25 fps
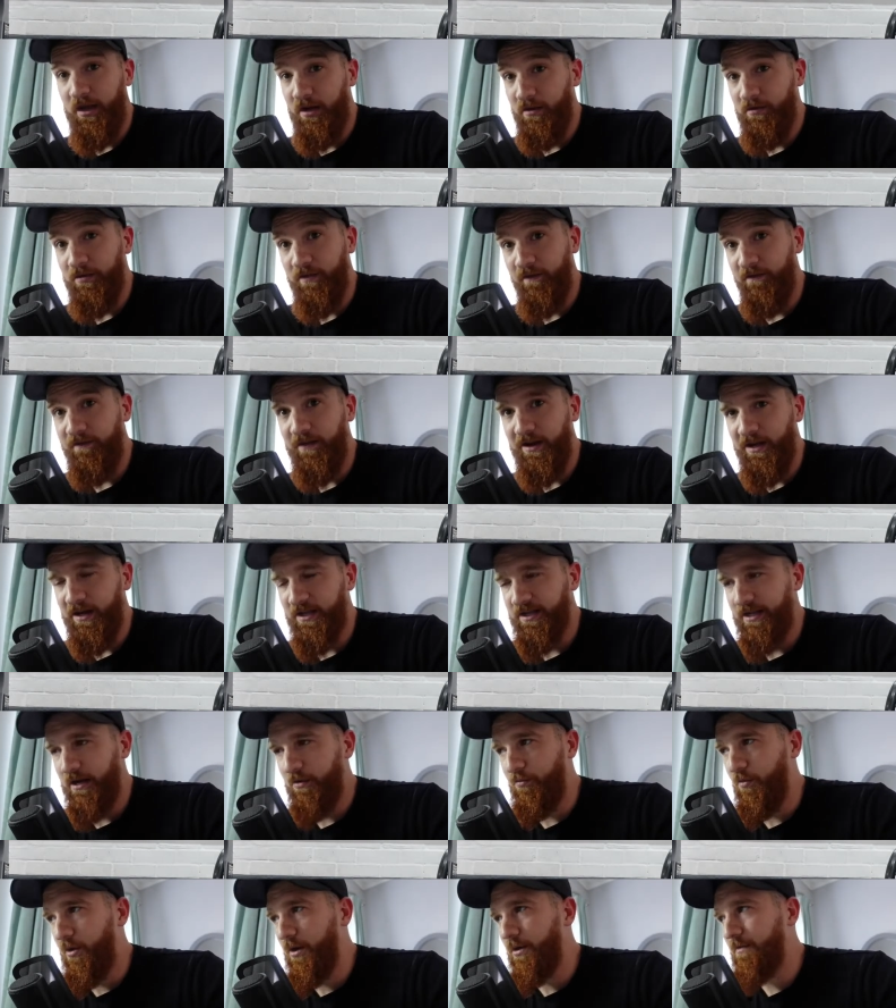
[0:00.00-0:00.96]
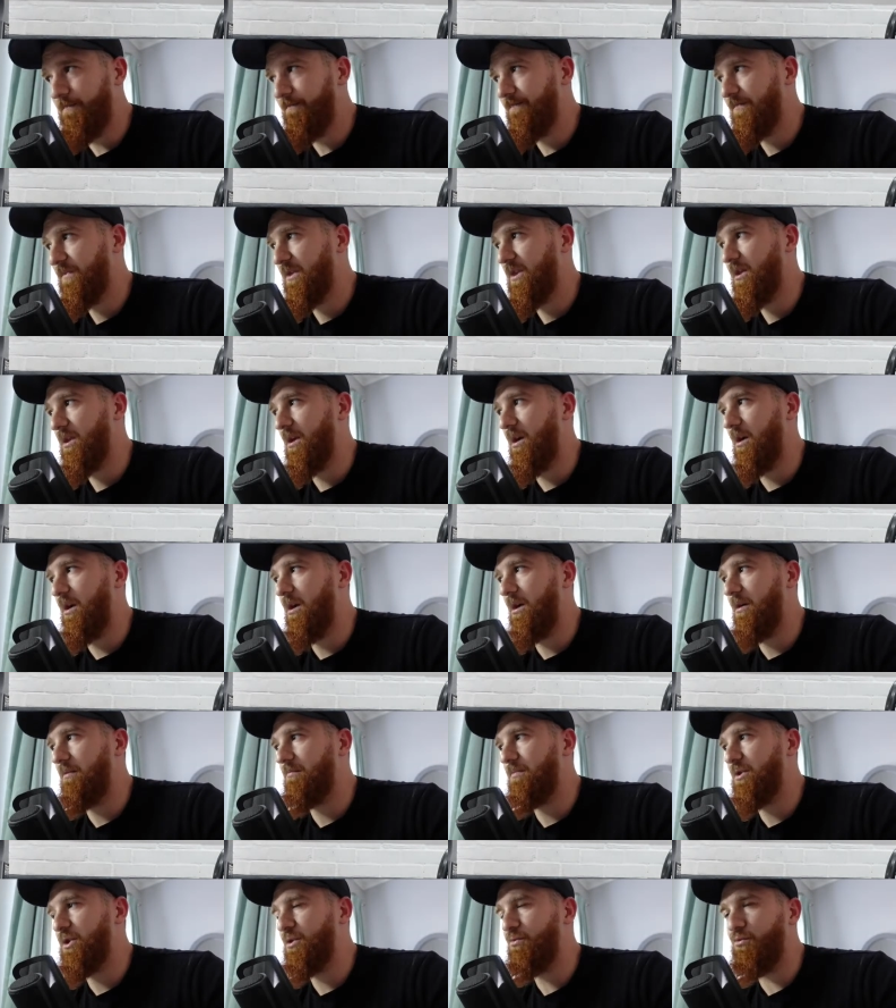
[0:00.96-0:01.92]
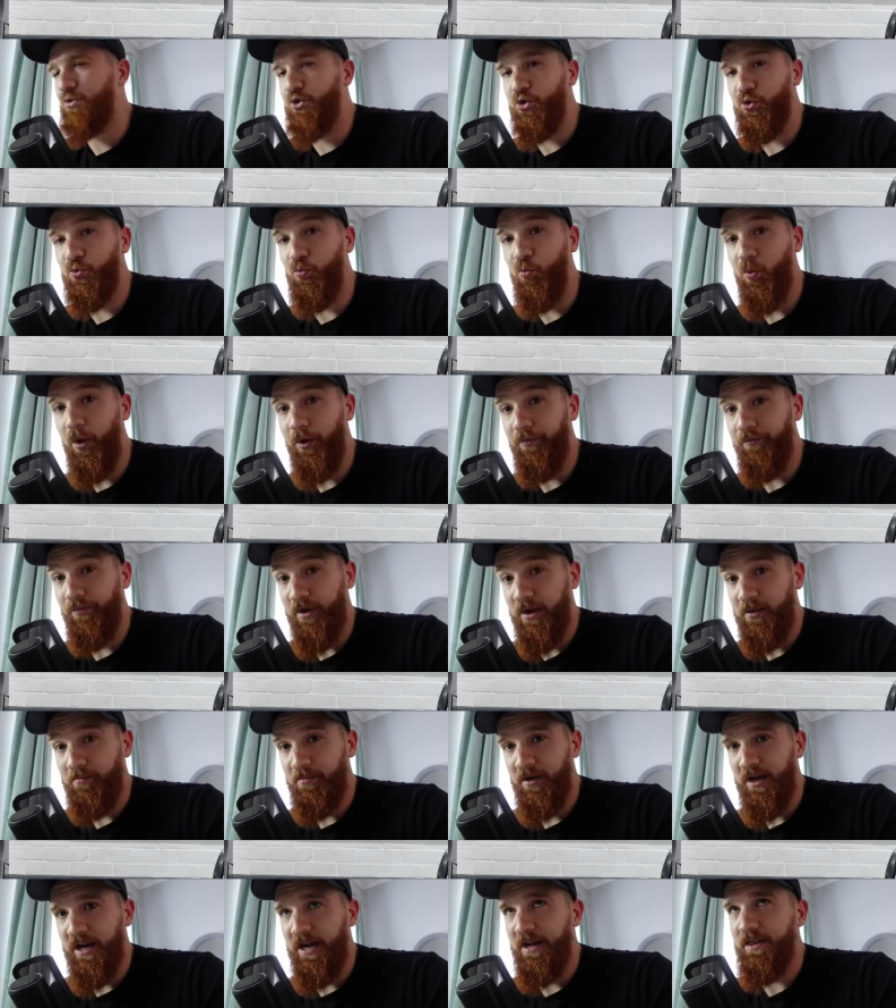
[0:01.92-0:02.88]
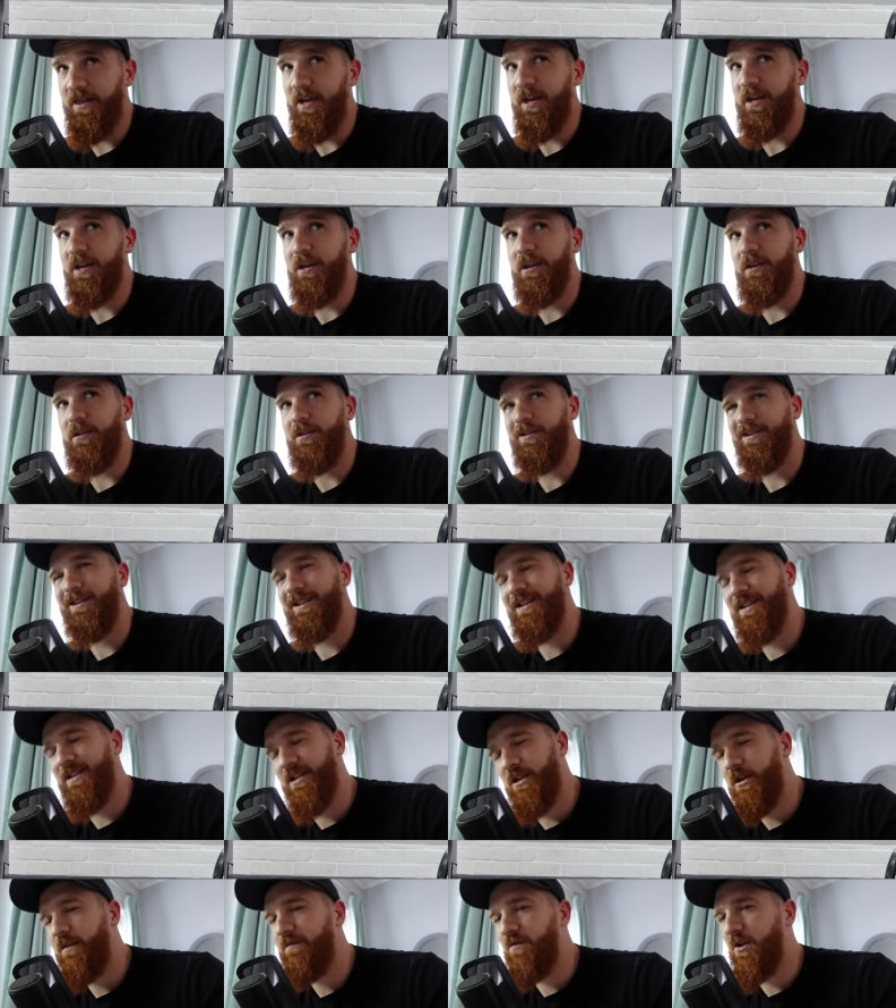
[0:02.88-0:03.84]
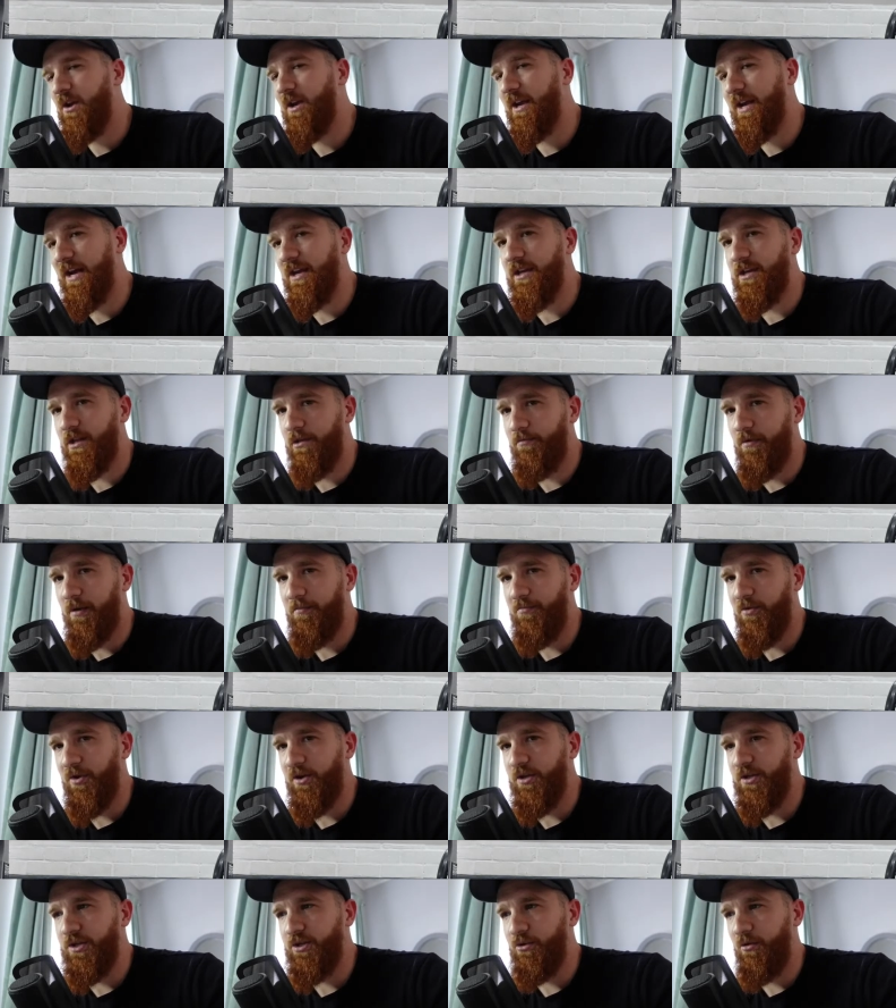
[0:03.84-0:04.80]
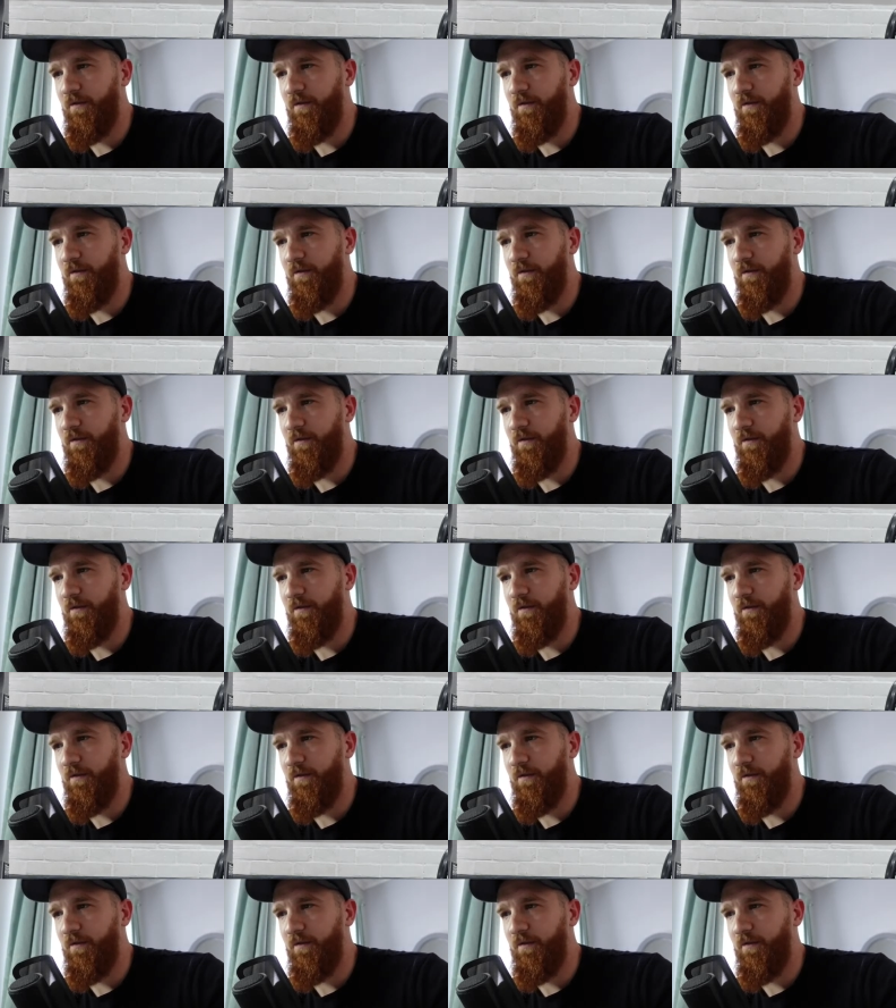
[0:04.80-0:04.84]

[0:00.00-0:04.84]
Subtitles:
feeler set 1. You will do 1 rep and then see if you can get into the rep range.